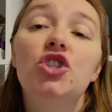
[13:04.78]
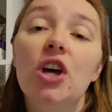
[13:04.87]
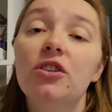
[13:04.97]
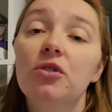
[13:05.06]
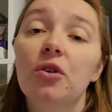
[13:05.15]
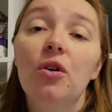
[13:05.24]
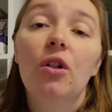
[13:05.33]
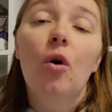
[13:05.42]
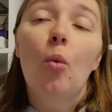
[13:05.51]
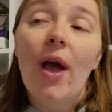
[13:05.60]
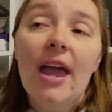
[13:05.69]

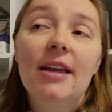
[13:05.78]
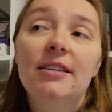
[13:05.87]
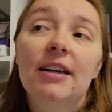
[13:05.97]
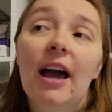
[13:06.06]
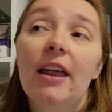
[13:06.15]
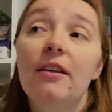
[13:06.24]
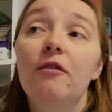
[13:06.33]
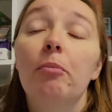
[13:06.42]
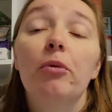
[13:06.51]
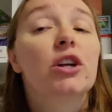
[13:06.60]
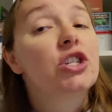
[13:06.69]
gentle way to kind of
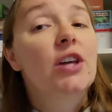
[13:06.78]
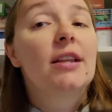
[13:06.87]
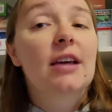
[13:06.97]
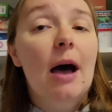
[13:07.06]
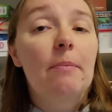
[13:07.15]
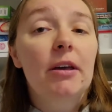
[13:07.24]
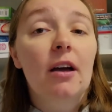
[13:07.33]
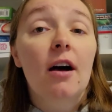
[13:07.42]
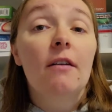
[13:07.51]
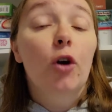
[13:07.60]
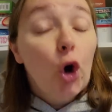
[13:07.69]
breach that topic
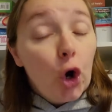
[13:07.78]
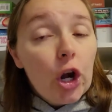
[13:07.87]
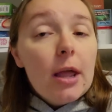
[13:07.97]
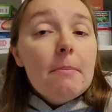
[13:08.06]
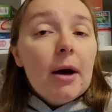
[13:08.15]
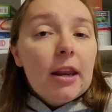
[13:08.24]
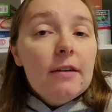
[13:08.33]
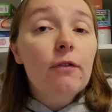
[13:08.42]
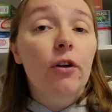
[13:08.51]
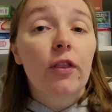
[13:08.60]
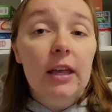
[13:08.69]
of earning money
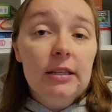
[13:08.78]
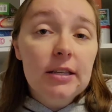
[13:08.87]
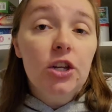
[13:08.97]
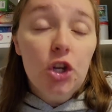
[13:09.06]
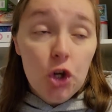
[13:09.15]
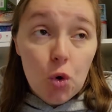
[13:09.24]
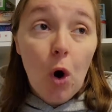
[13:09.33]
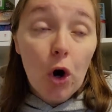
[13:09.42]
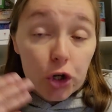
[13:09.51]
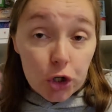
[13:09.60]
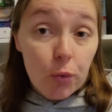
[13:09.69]
for things that you
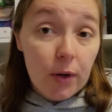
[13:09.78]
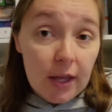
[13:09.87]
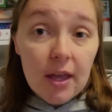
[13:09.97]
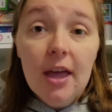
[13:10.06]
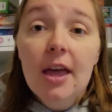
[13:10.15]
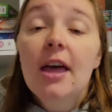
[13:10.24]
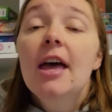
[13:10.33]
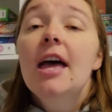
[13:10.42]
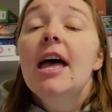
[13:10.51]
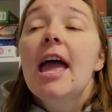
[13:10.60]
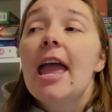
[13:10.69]
are doing.
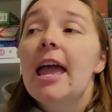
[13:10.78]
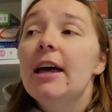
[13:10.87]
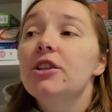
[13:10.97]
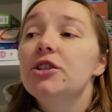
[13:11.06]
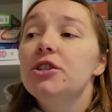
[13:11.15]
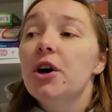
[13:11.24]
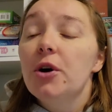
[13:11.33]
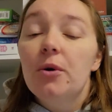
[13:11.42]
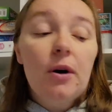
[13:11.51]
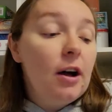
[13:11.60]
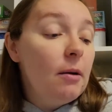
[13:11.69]
And
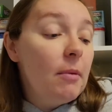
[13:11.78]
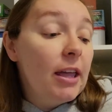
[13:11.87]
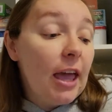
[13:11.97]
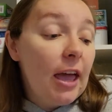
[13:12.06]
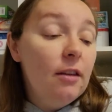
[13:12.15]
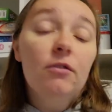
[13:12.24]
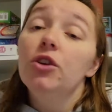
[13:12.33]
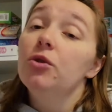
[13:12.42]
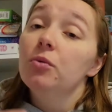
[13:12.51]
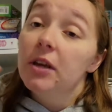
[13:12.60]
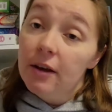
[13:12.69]
so again,
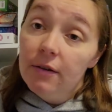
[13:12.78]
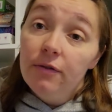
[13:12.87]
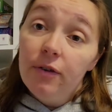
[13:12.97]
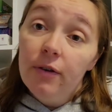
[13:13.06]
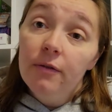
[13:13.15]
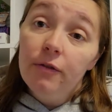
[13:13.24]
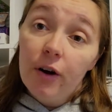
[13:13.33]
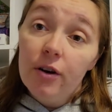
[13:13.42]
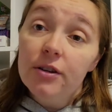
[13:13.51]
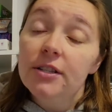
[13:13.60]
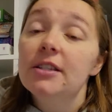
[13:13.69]
you give
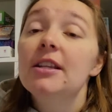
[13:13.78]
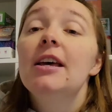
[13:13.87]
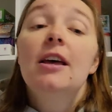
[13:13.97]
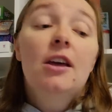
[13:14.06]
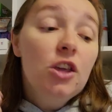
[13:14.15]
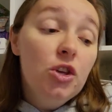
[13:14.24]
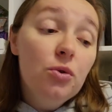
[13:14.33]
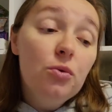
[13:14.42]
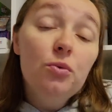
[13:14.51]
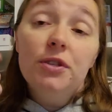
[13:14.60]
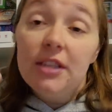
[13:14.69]
first,
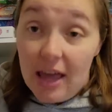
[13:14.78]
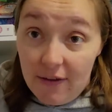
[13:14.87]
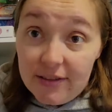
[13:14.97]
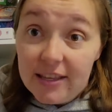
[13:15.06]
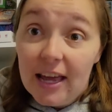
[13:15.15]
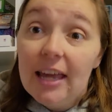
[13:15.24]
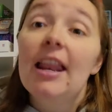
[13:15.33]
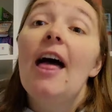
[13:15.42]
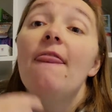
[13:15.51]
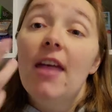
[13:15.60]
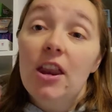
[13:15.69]
you save second,
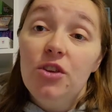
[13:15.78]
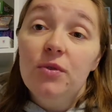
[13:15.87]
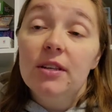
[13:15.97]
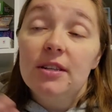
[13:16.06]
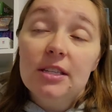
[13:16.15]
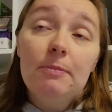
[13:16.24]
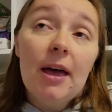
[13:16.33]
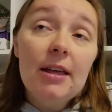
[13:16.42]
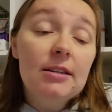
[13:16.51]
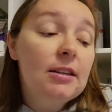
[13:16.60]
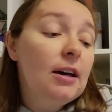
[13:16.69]
and then you get to
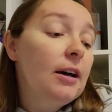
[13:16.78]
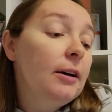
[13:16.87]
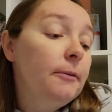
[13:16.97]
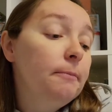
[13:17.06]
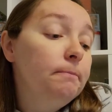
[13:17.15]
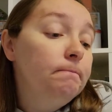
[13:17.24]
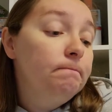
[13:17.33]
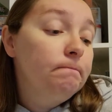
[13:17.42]
spend. And